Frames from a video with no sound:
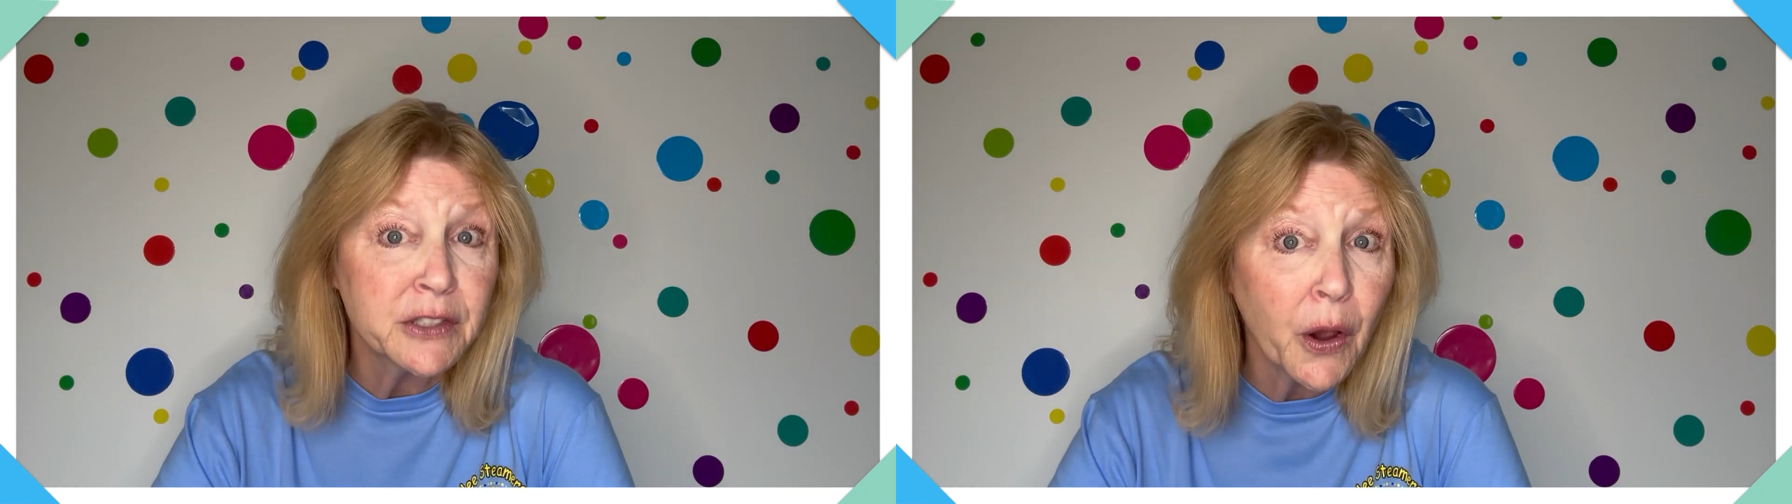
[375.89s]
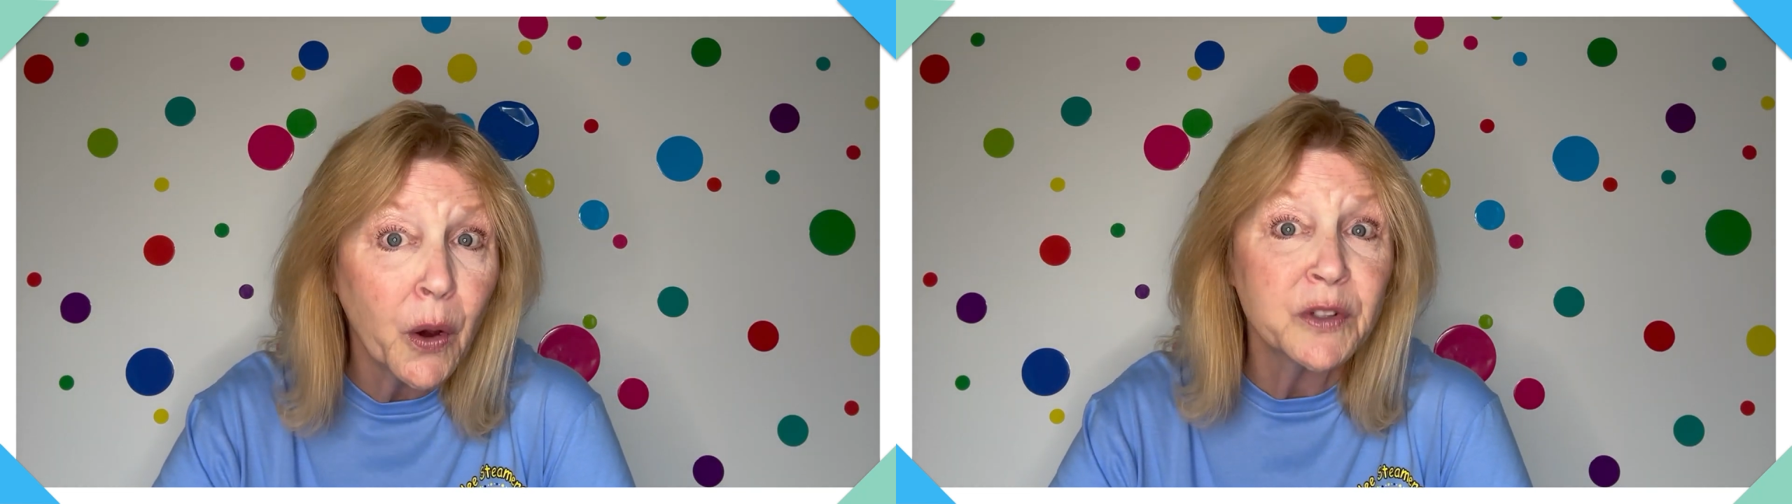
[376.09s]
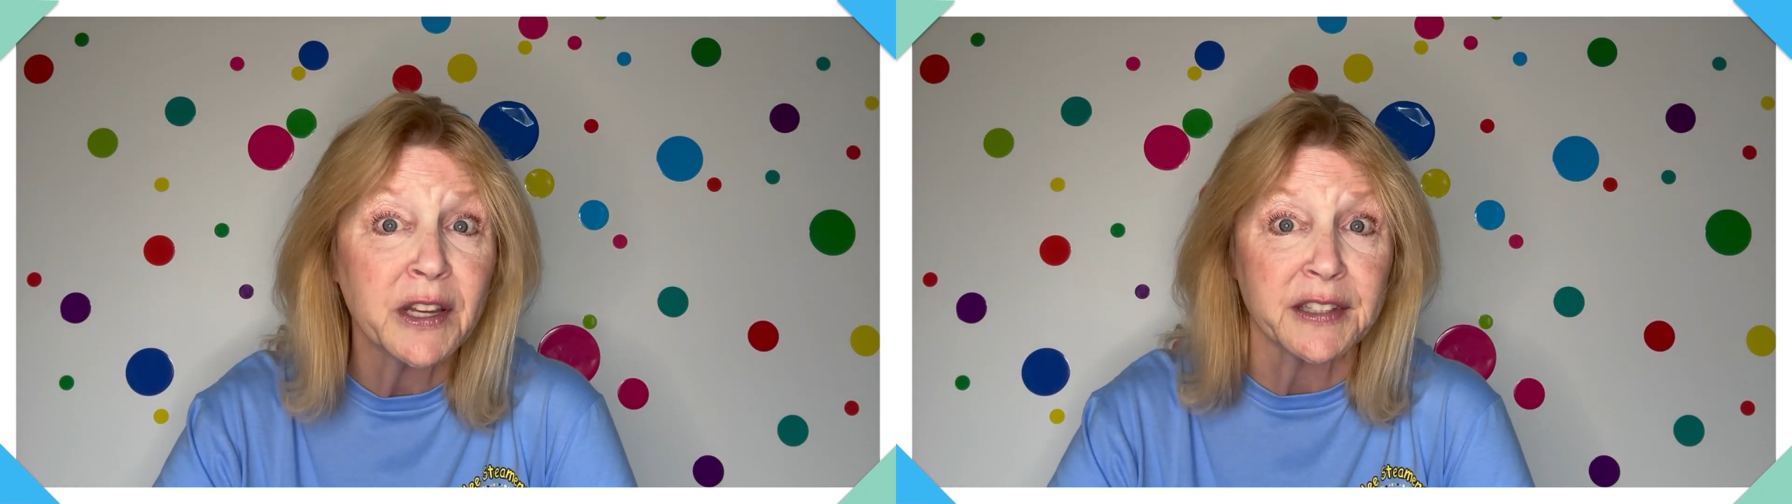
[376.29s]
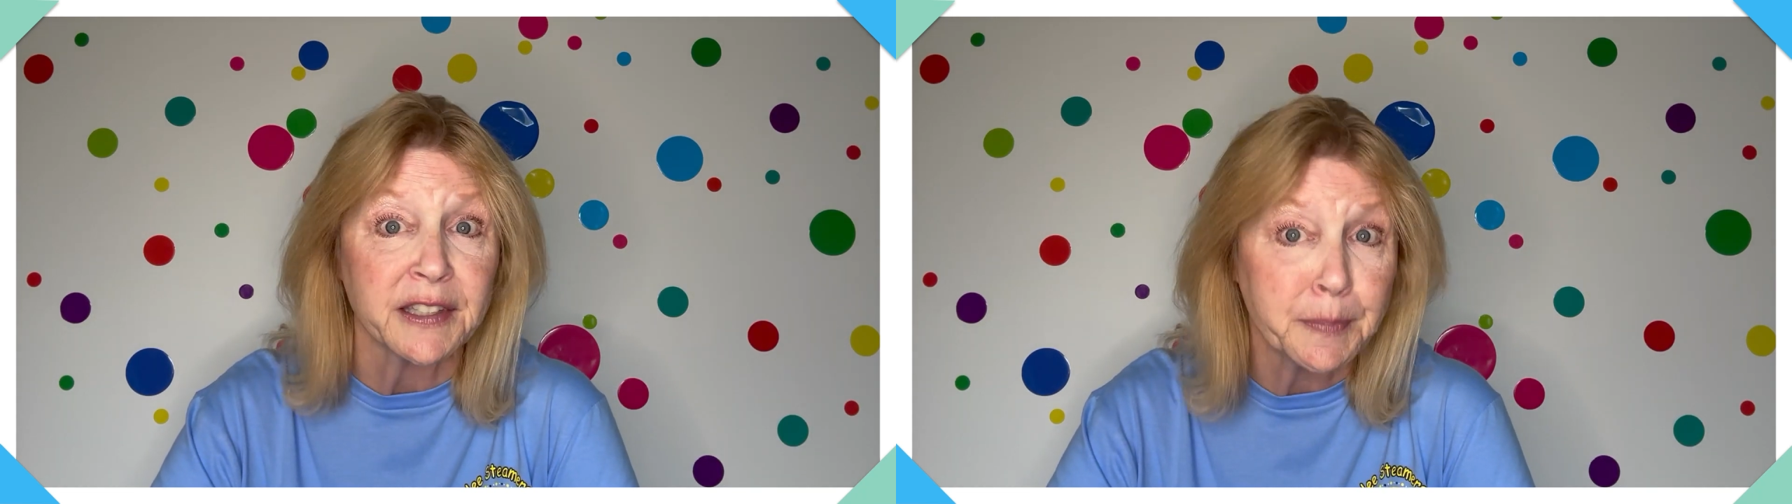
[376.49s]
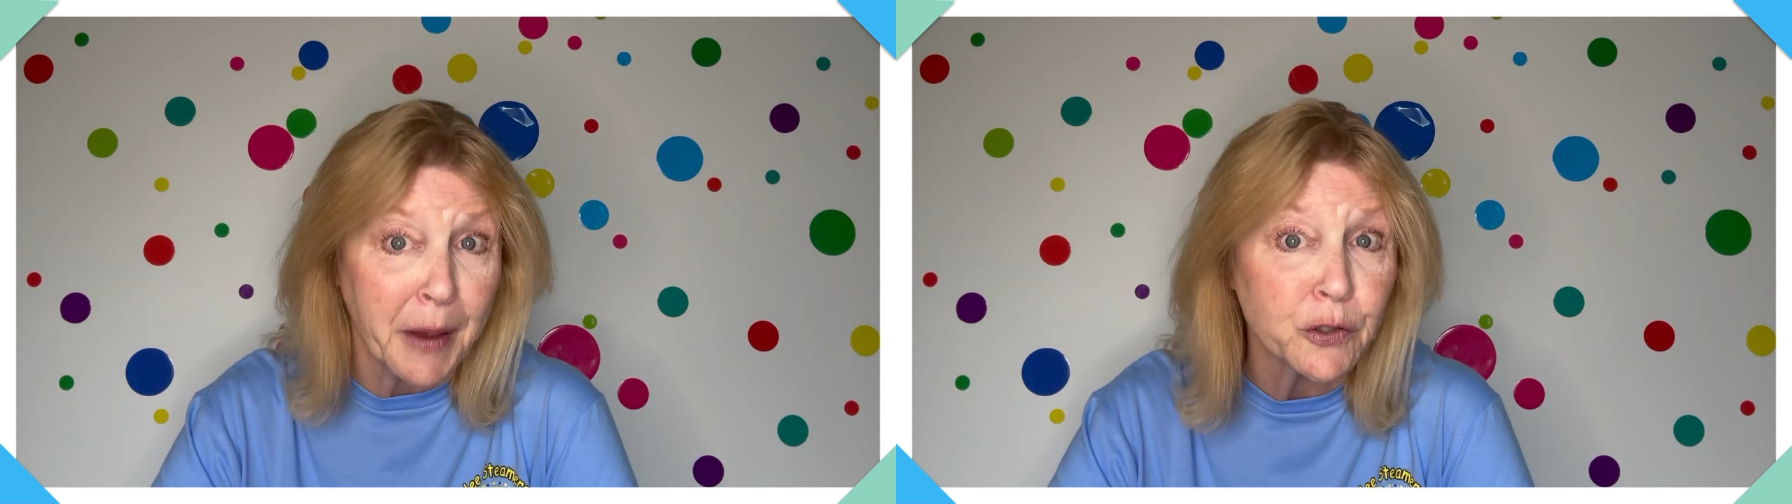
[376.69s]
toe does a
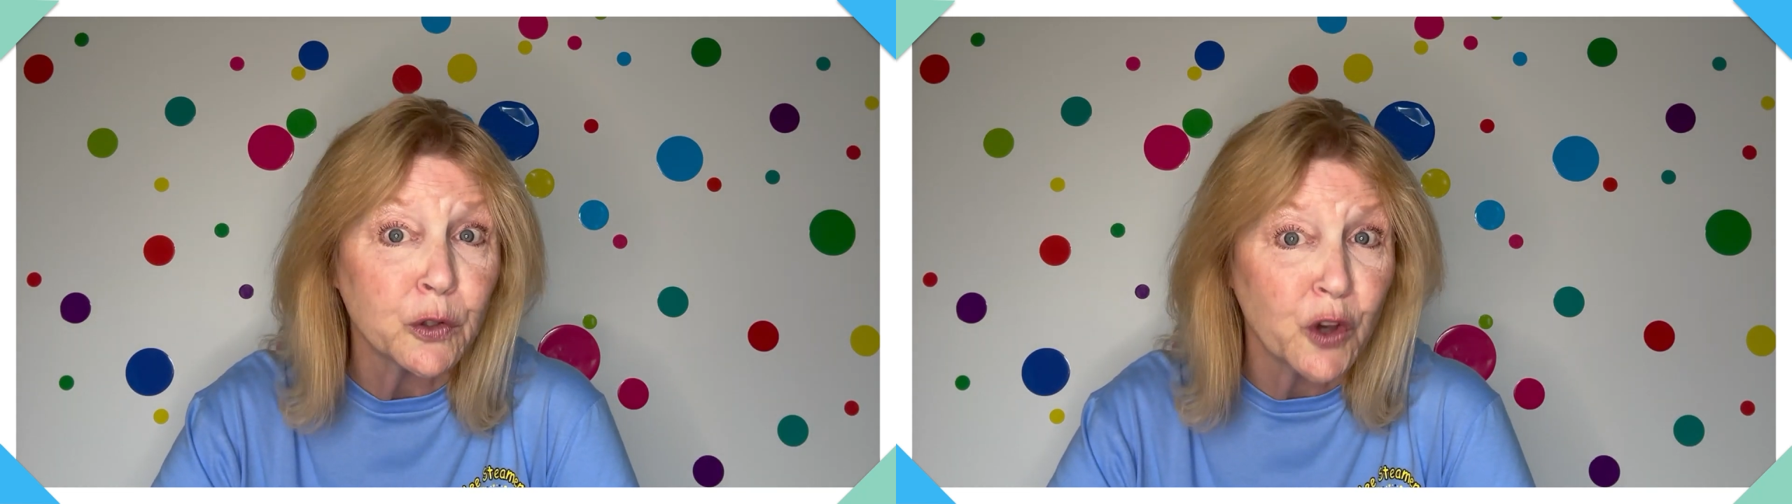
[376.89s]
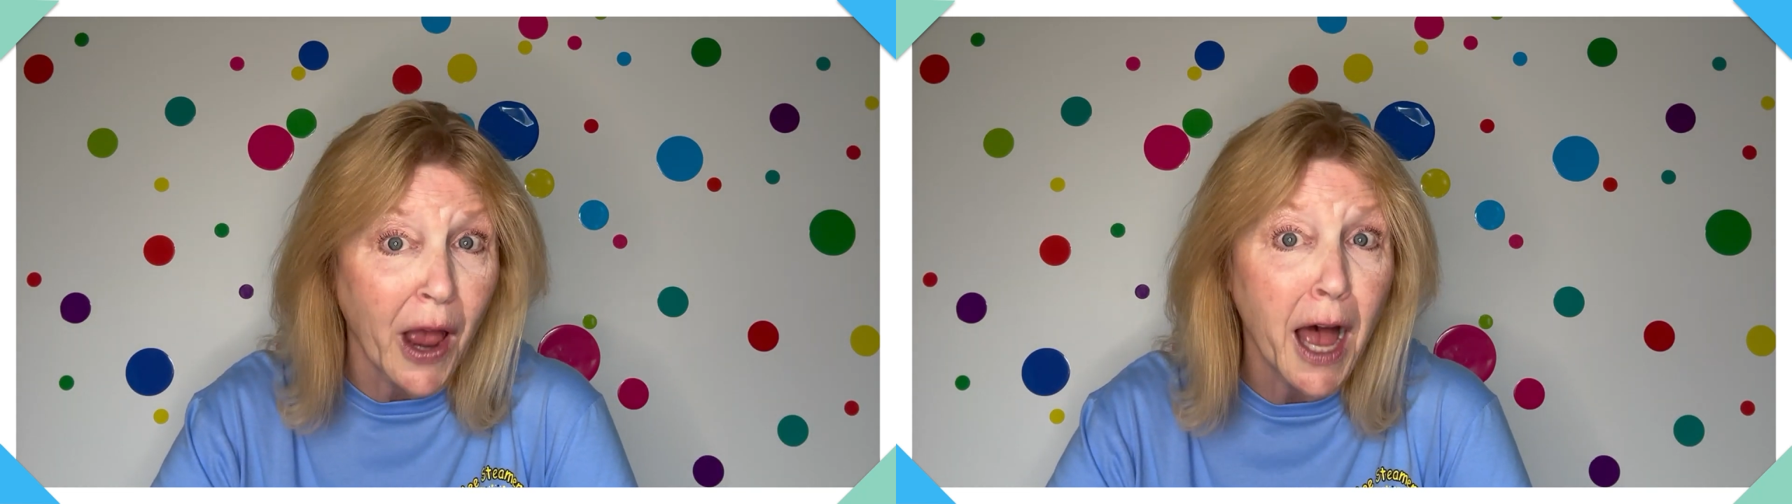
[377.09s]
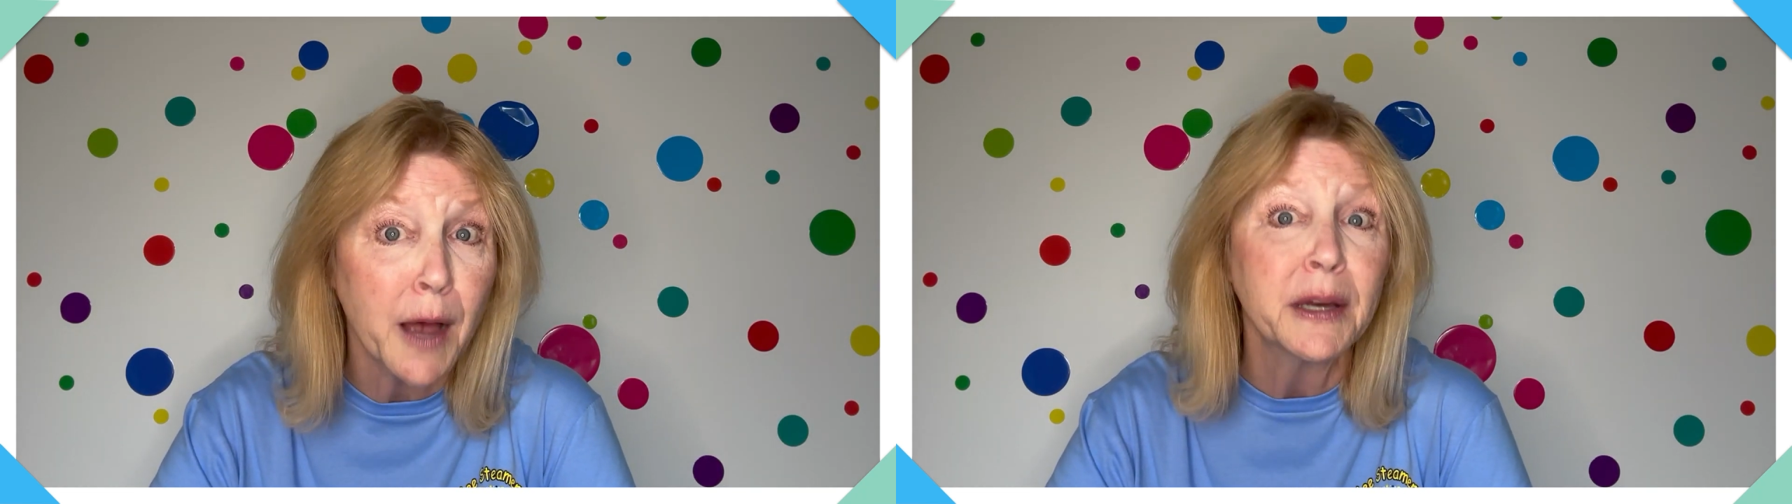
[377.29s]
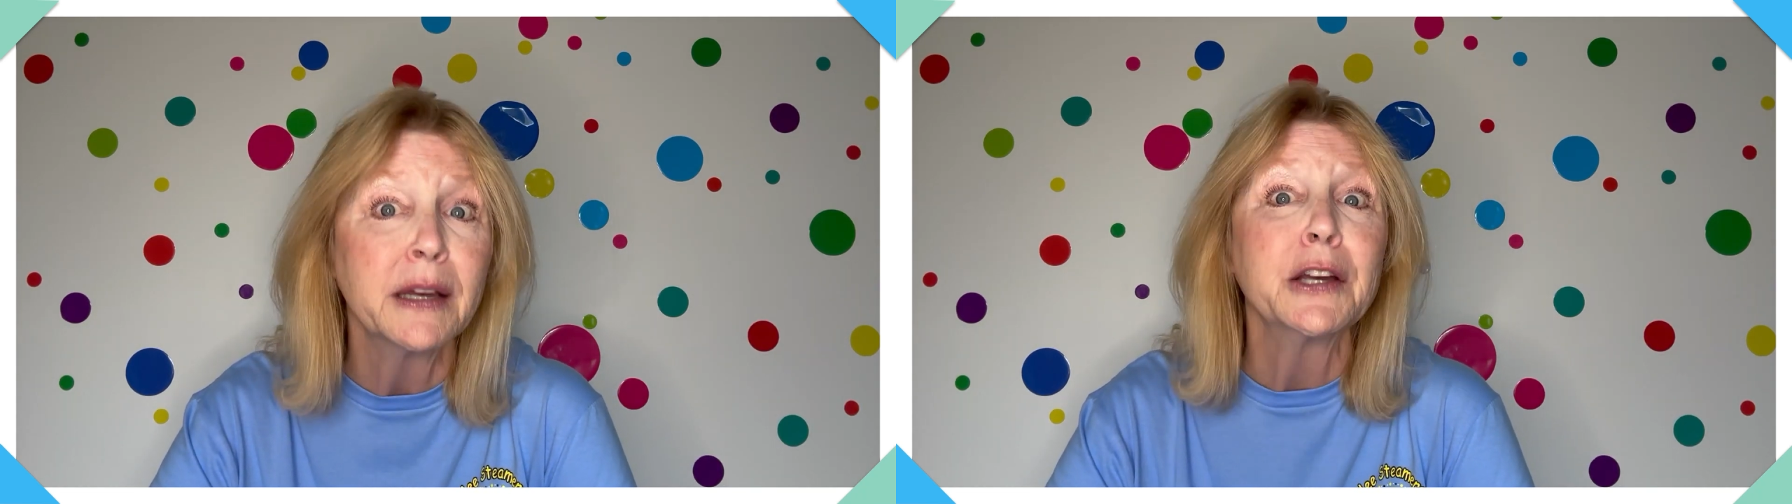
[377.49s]
special job